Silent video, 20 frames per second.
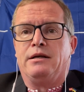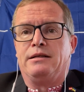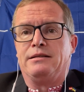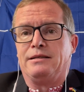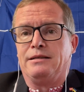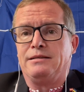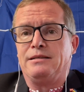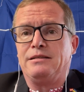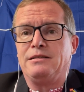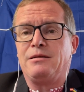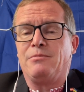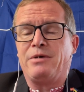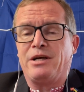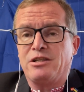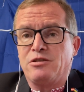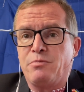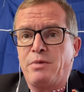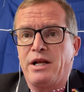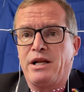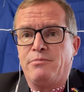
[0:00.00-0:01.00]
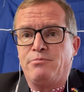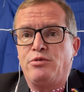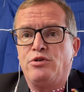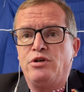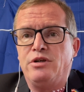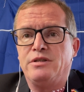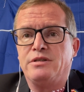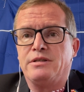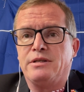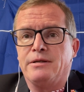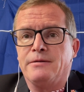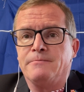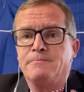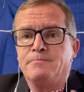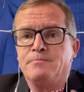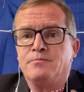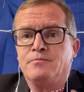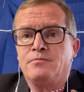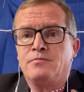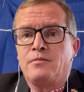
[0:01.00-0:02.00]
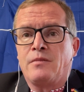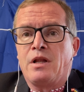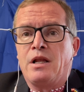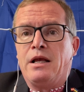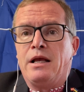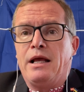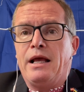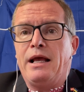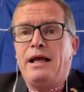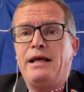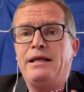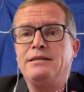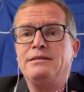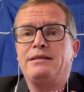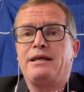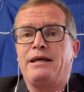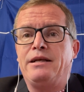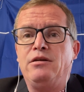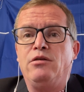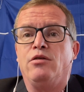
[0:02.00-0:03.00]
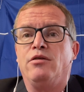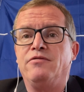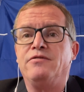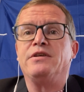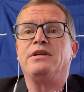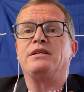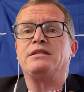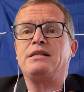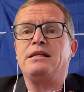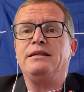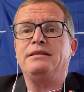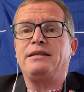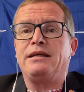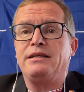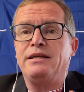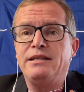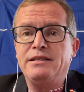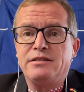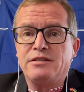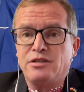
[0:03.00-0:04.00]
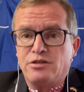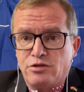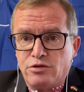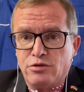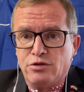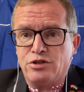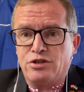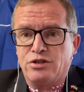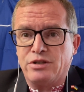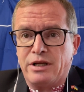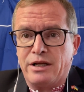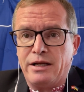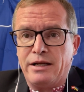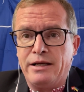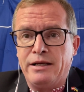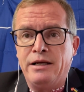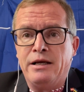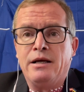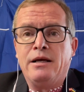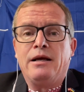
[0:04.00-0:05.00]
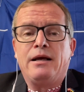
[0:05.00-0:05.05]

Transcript: This is the much better policy. And then obviously then institutionally,